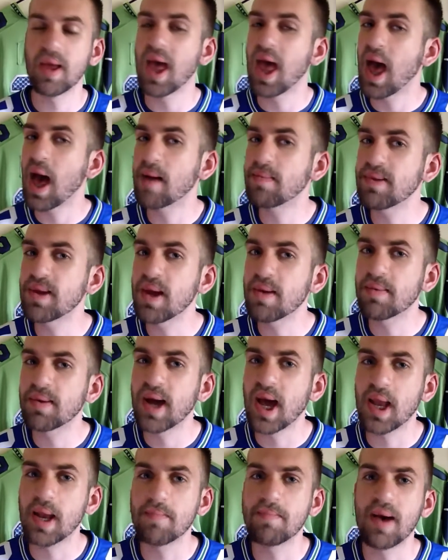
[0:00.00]
Have you ever
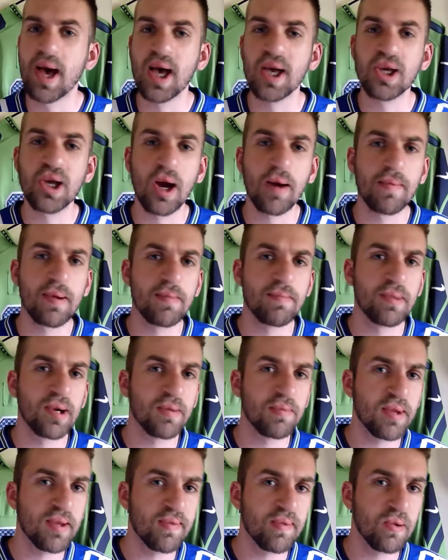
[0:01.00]
had a bad carpet
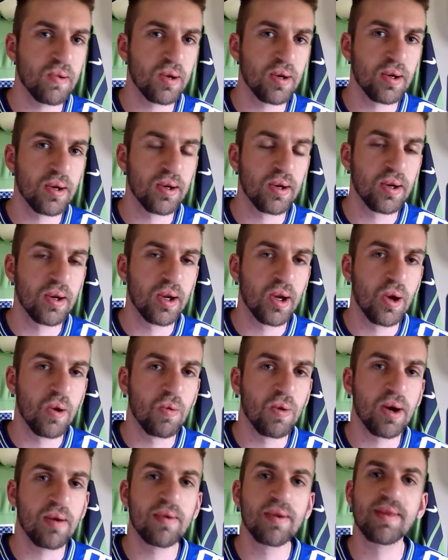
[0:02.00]
burn before?
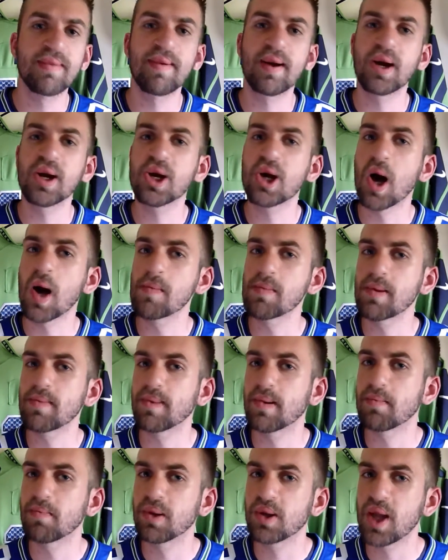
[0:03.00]
Well, it was very common
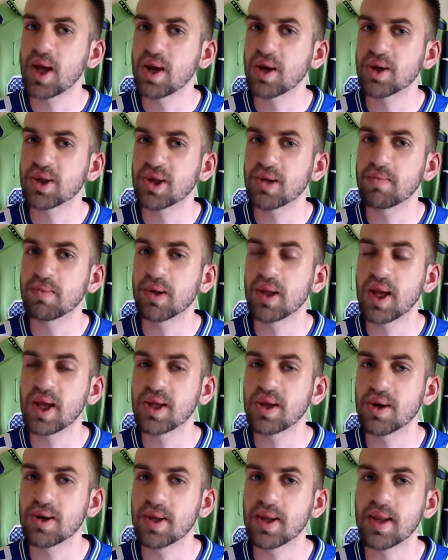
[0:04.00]
for players who played
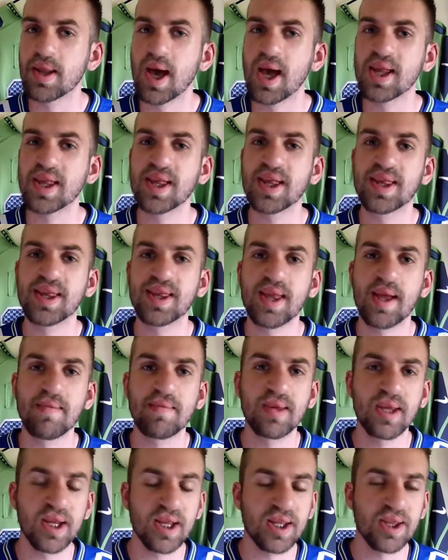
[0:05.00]
during the
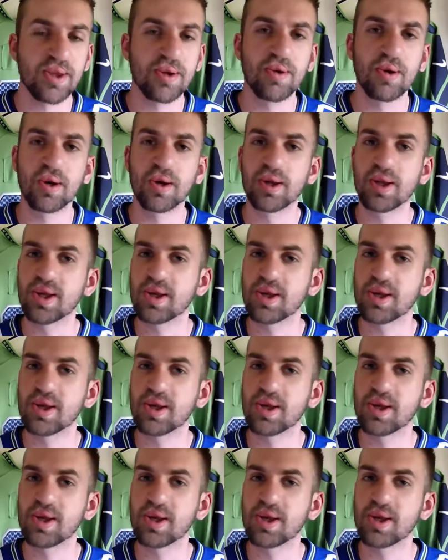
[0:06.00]
1970s through early